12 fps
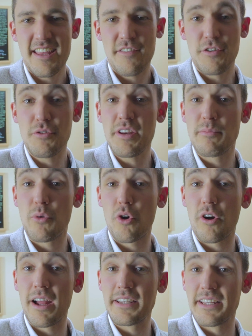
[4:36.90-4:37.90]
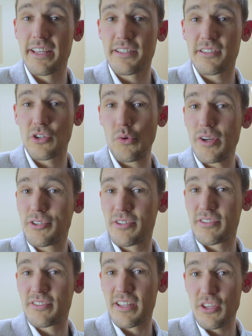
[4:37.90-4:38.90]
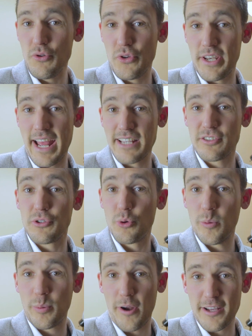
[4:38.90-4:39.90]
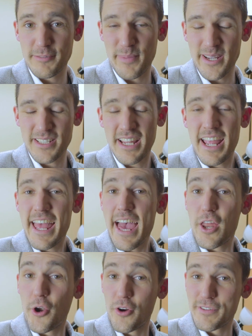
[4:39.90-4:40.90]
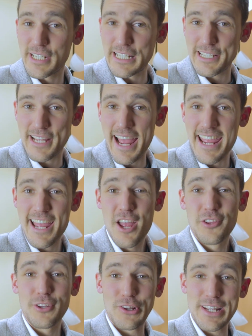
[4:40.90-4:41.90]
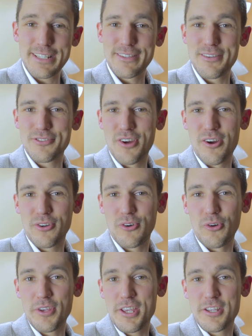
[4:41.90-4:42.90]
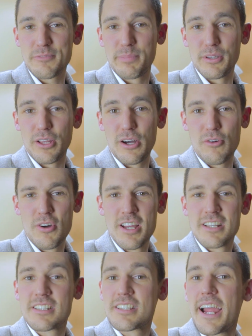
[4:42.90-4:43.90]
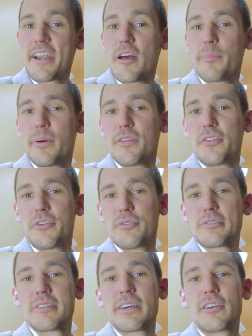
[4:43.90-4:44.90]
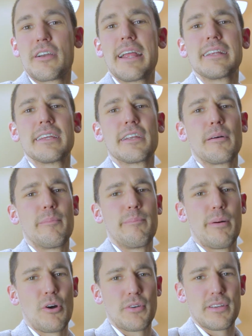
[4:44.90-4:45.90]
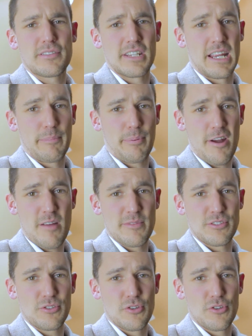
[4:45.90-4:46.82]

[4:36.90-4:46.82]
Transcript: If you need more ideas and questions that you can ask your prospects, head on over to the site. The link to this article is below. Sign up on the newsletter and get a bonus, and I promise